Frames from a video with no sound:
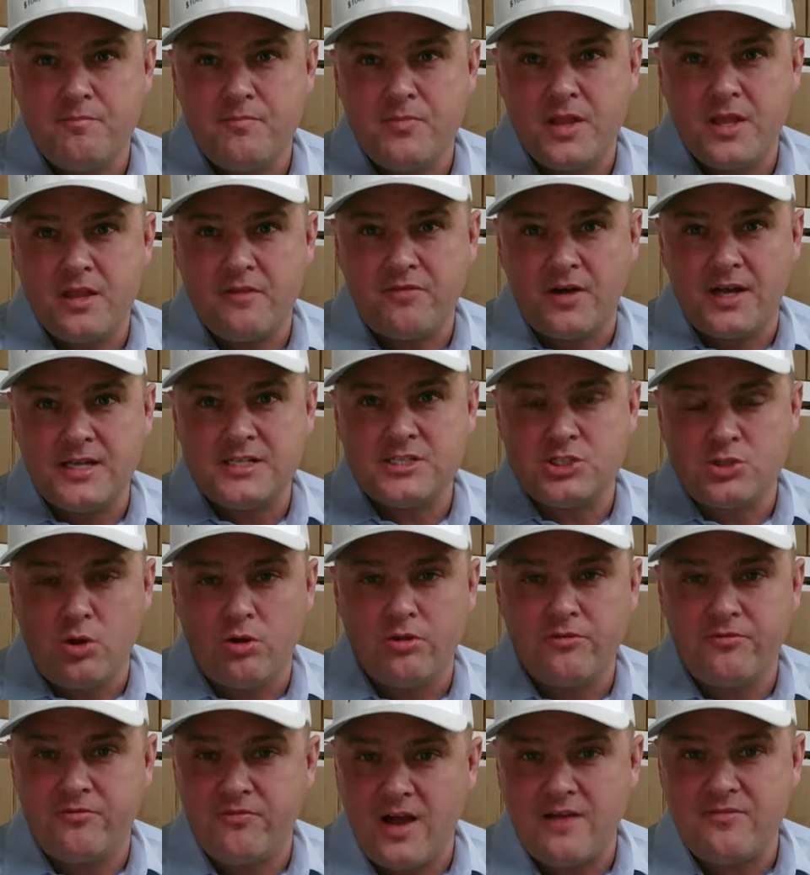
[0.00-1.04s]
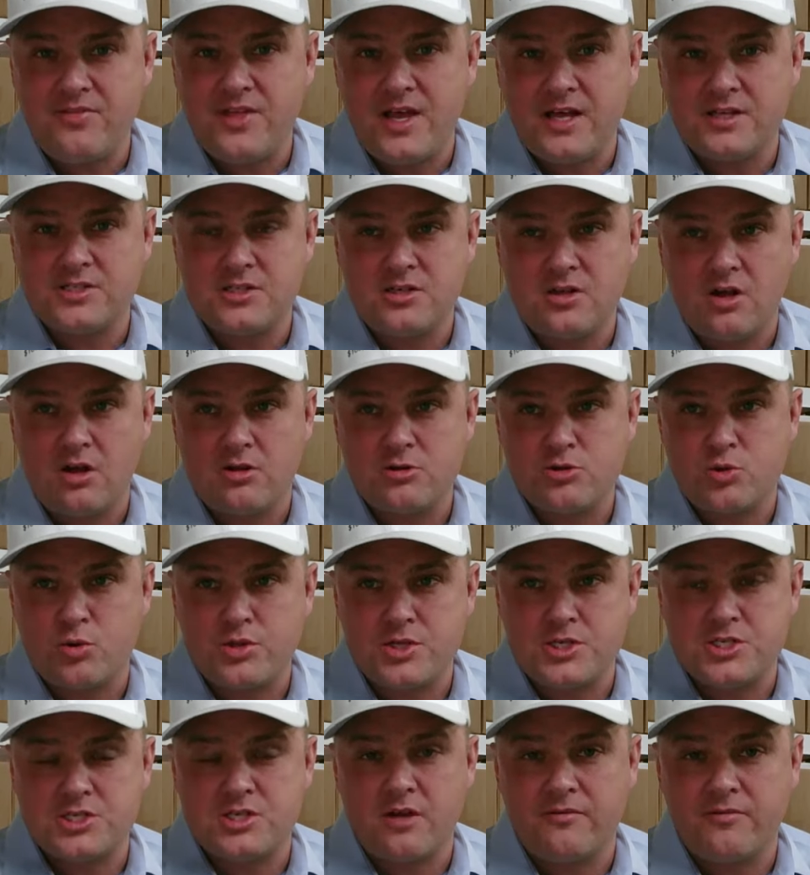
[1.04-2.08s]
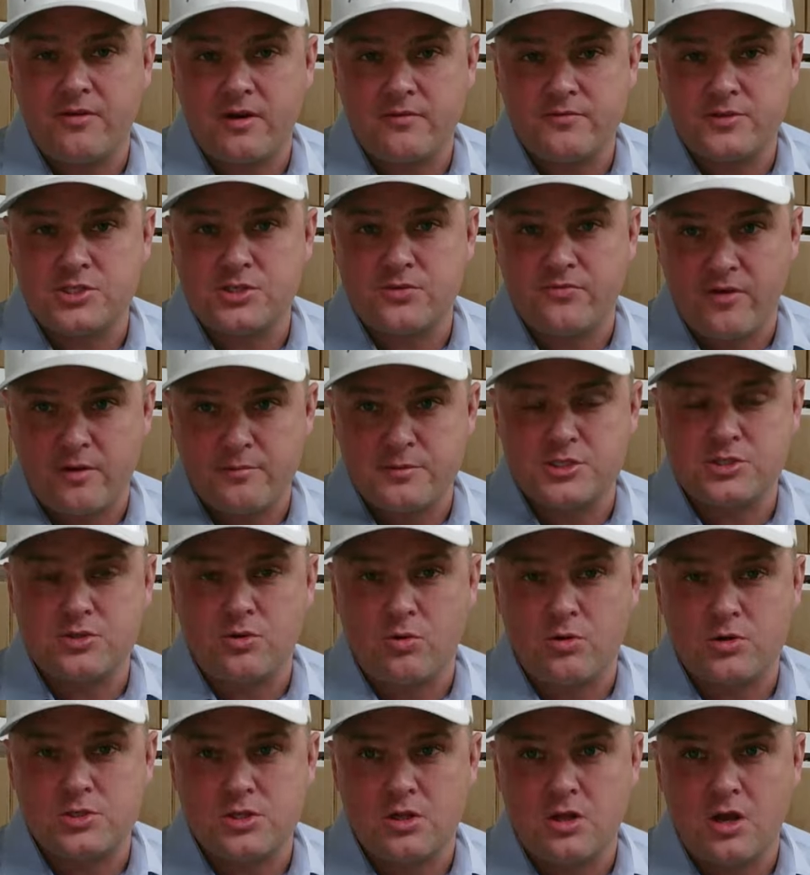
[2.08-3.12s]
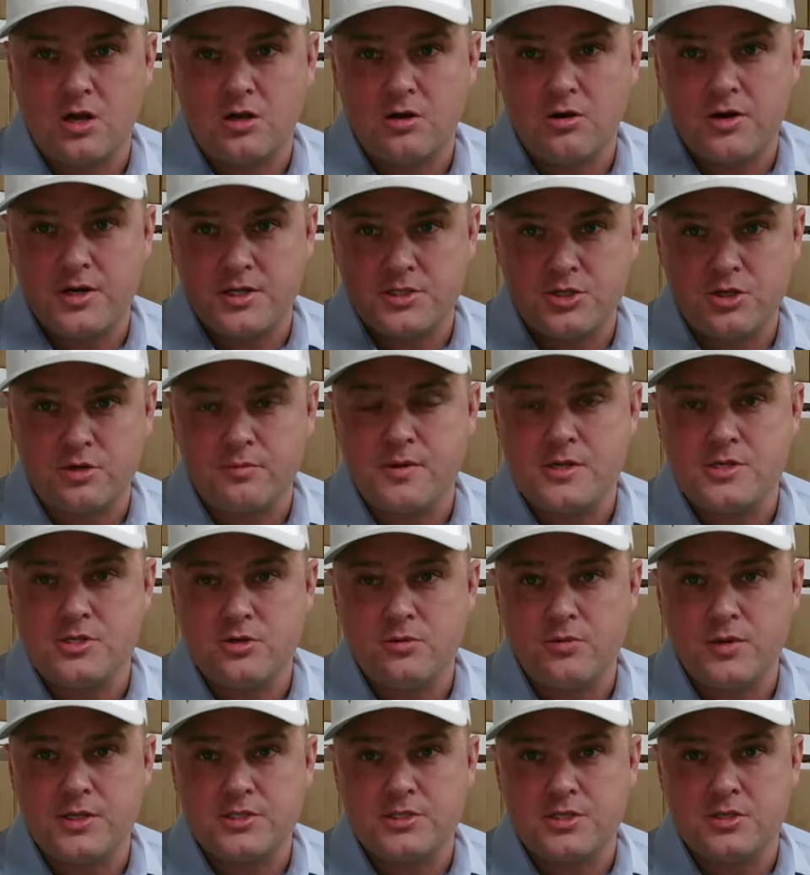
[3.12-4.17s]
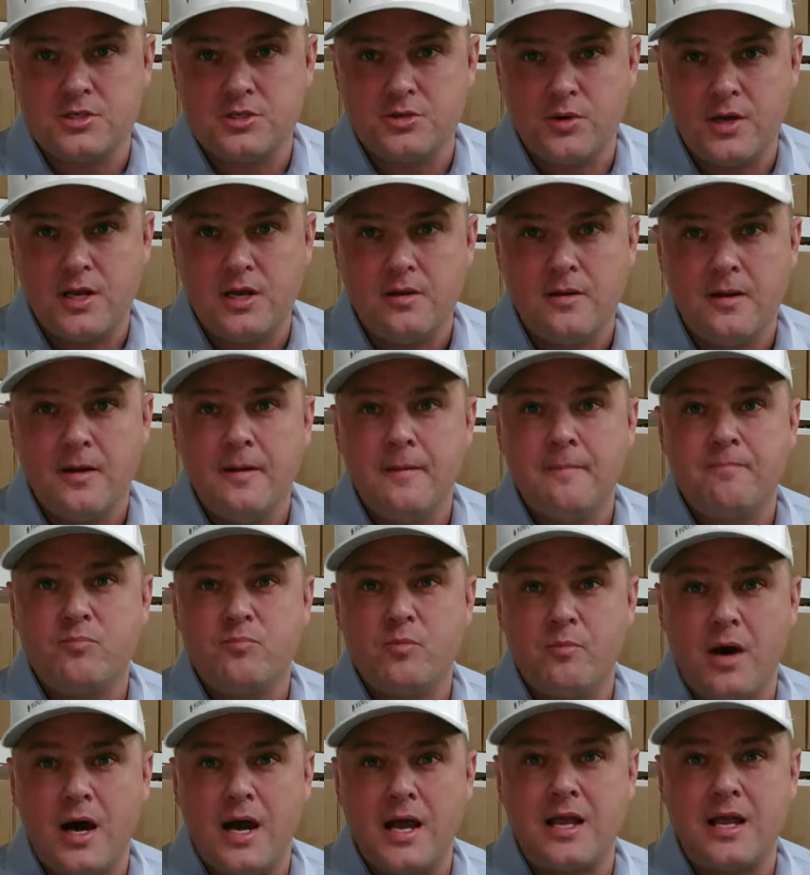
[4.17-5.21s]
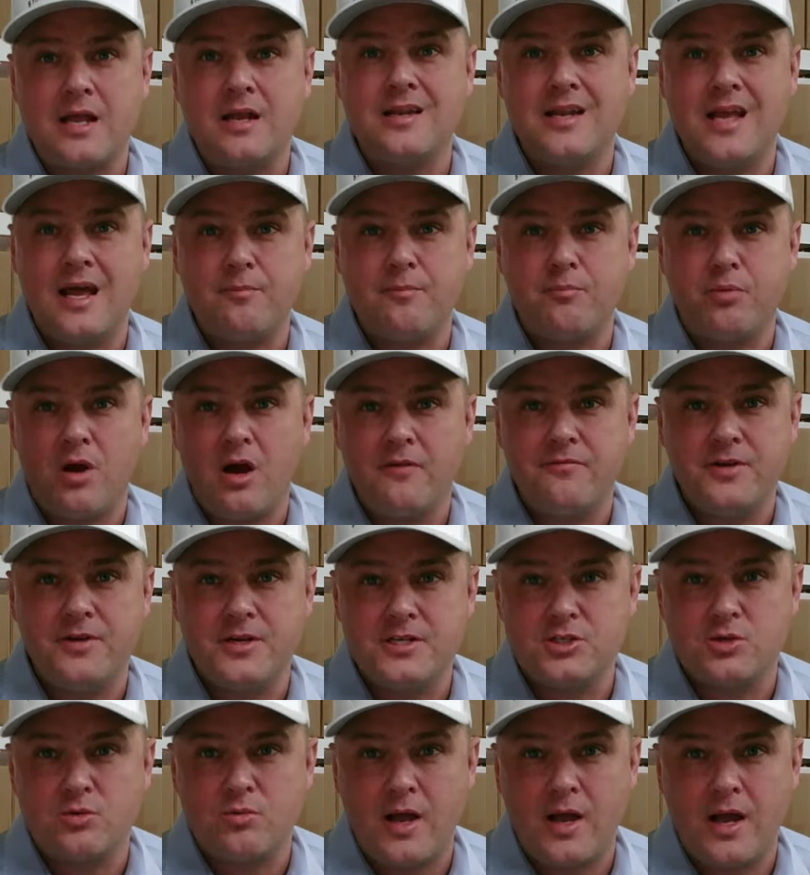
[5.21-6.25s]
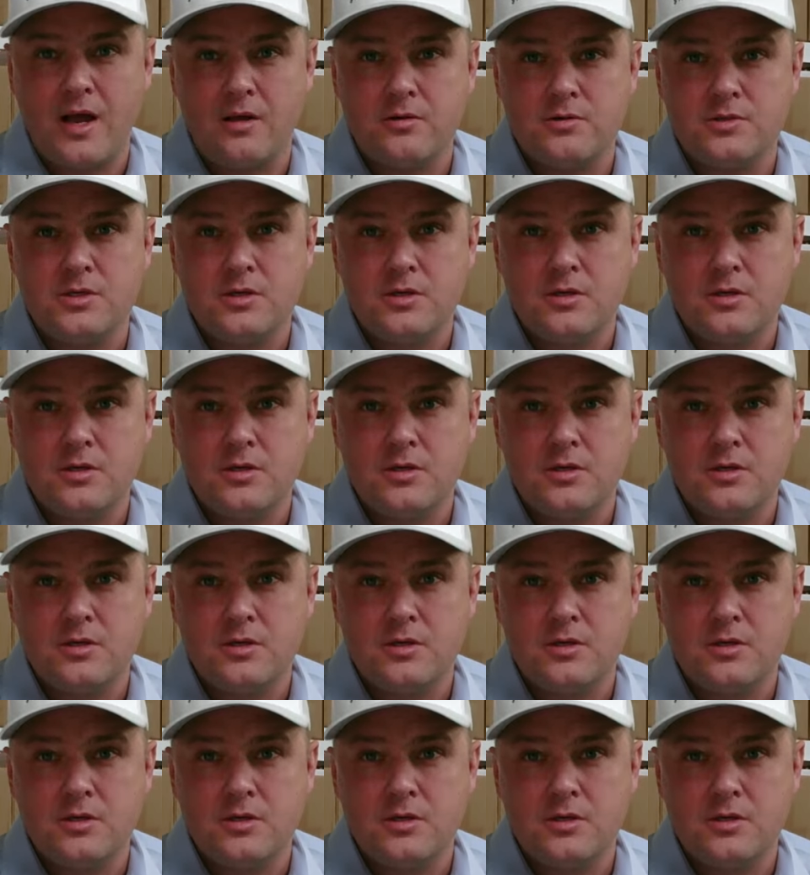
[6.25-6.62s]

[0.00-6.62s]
If I sold $5,000 worth of stuff from a storage locker and it took me 2 weeks to do it, my net profit is around,